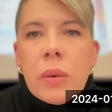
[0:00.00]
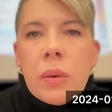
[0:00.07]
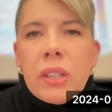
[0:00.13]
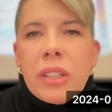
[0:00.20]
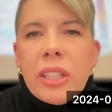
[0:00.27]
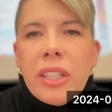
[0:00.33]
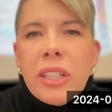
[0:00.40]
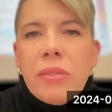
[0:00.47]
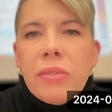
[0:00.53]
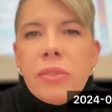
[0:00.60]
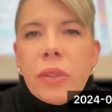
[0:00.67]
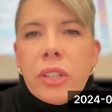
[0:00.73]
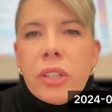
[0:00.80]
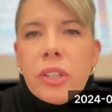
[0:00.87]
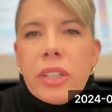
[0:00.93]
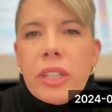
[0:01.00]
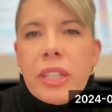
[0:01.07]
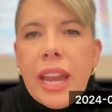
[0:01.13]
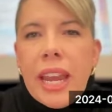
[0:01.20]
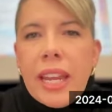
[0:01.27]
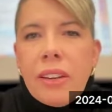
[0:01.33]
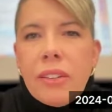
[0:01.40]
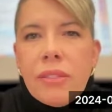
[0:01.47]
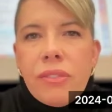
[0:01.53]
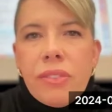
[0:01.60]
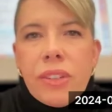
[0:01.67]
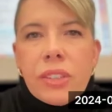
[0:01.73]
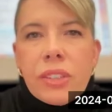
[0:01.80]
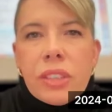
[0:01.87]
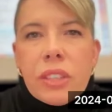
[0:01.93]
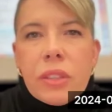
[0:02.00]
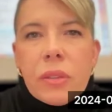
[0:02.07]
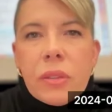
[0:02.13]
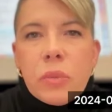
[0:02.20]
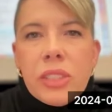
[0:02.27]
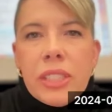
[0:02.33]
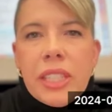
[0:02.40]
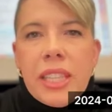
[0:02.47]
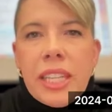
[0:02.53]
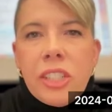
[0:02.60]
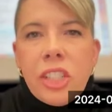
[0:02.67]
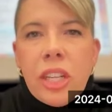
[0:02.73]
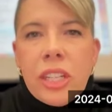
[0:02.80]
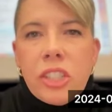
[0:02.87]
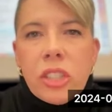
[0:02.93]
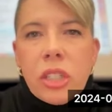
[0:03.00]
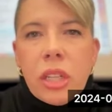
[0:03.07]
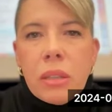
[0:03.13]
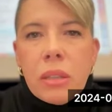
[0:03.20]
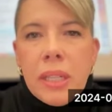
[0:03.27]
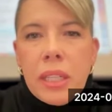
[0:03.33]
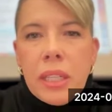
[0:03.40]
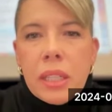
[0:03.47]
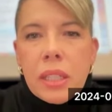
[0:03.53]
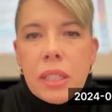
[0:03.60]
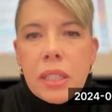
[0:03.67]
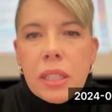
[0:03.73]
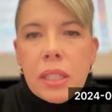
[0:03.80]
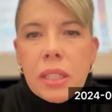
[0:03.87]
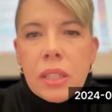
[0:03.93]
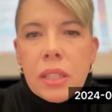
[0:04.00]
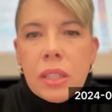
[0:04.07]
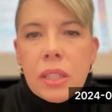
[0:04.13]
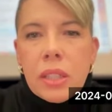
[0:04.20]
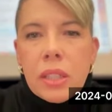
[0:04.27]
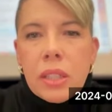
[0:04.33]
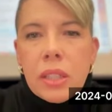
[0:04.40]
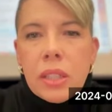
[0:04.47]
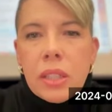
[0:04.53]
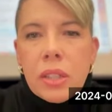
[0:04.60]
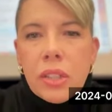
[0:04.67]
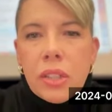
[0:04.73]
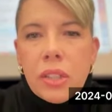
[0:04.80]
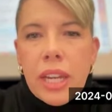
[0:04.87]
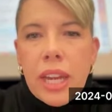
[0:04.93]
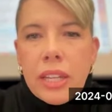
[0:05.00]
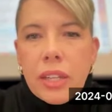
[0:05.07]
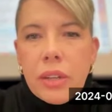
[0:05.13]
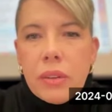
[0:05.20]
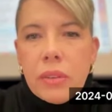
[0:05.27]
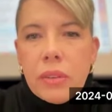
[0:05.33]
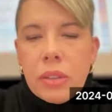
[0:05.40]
We're looking for create filter. Did they change it on me? Create new.